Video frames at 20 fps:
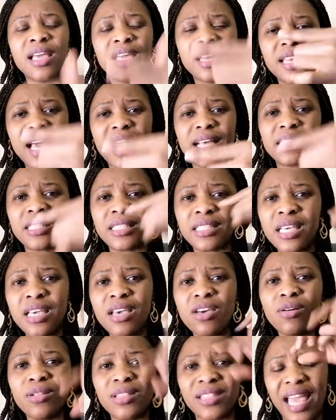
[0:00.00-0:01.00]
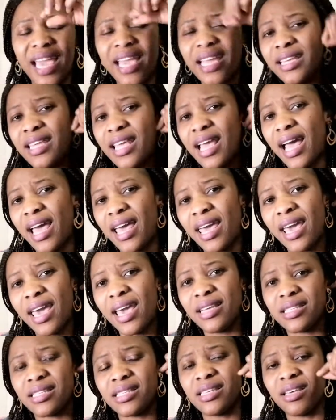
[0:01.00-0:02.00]
that still tie their
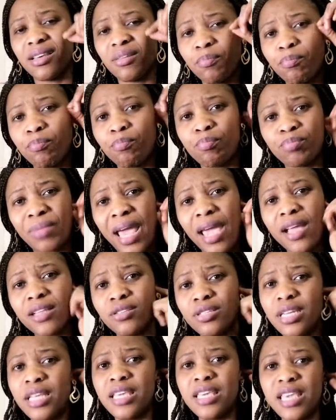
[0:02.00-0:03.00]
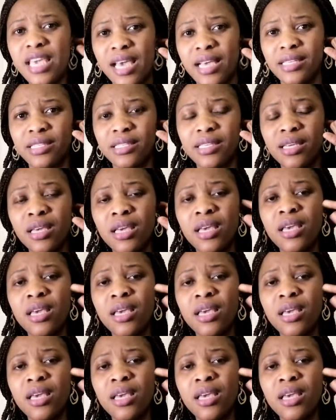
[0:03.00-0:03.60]
hairs, tie it to the ears?